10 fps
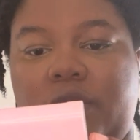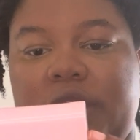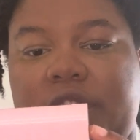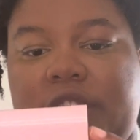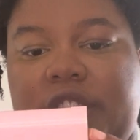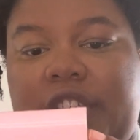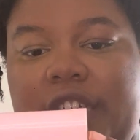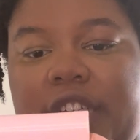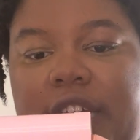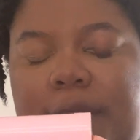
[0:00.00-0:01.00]
which is a Cheek
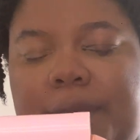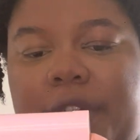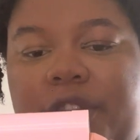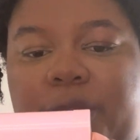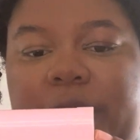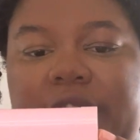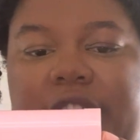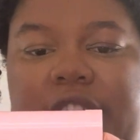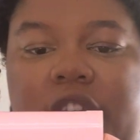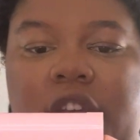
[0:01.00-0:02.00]
Clapper
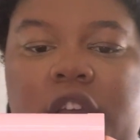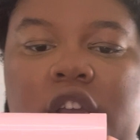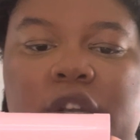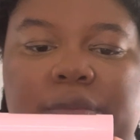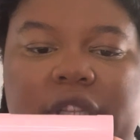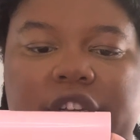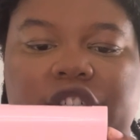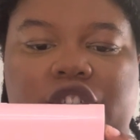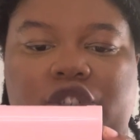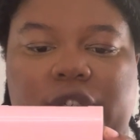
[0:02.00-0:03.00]
3D
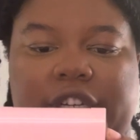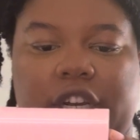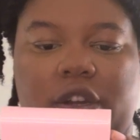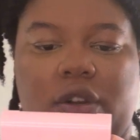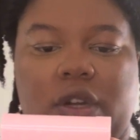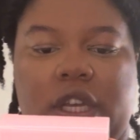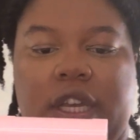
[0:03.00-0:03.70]
blush trio.